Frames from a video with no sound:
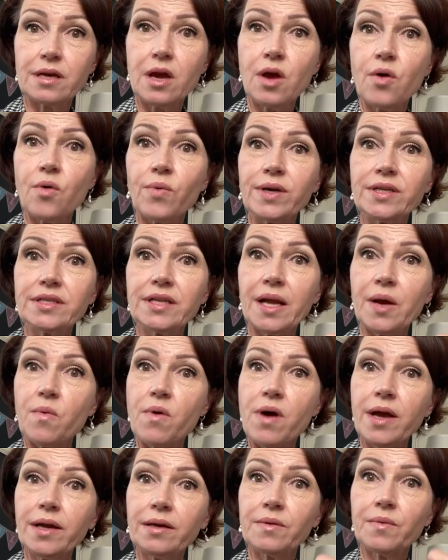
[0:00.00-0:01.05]
What is it I
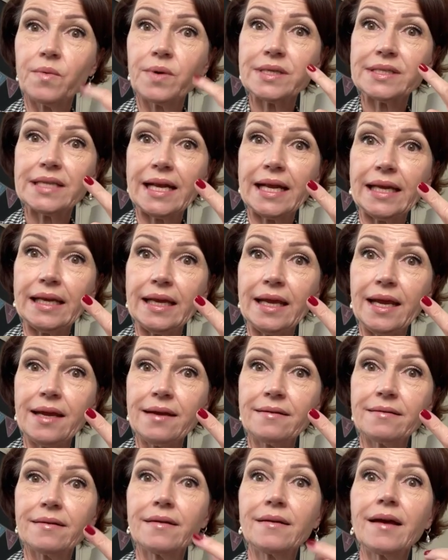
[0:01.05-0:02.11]
want? What is it I
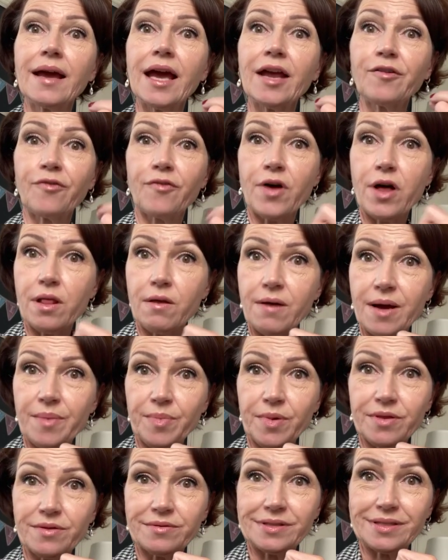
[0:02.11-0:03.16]
need? And follow up
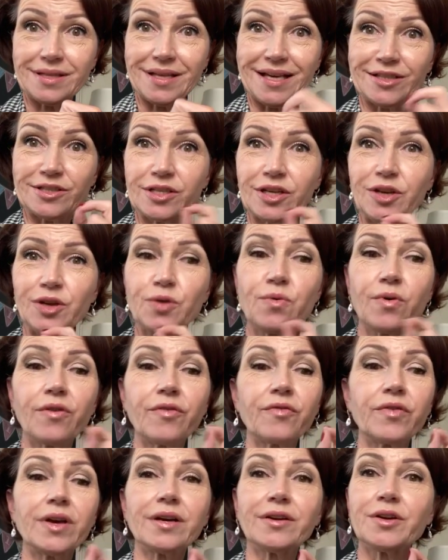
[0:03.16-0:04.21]
on those things. And you will
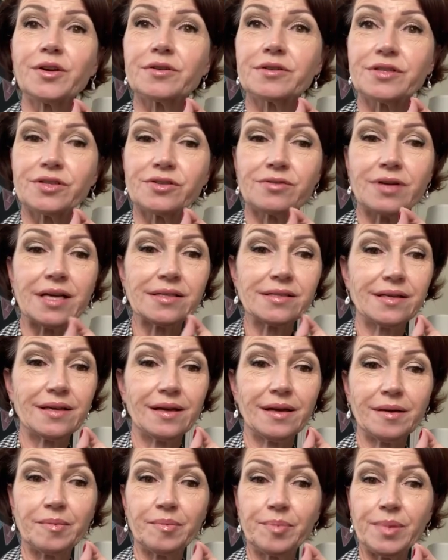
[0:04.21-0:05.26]
feel your stress
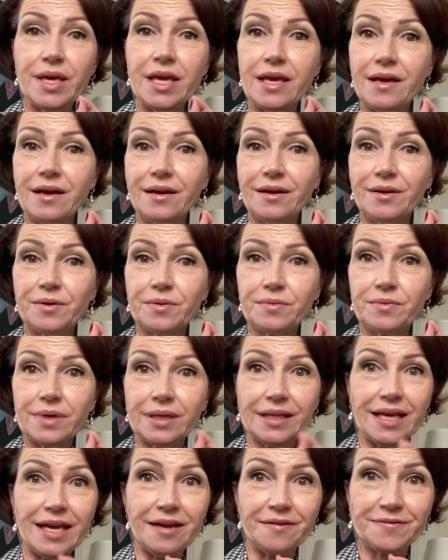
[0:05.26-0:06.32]
be
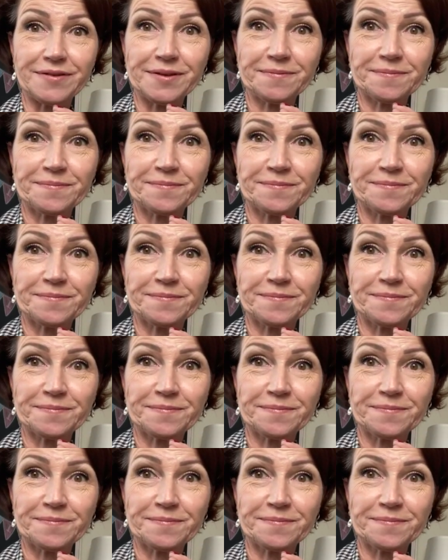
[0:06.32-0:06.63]
relieved.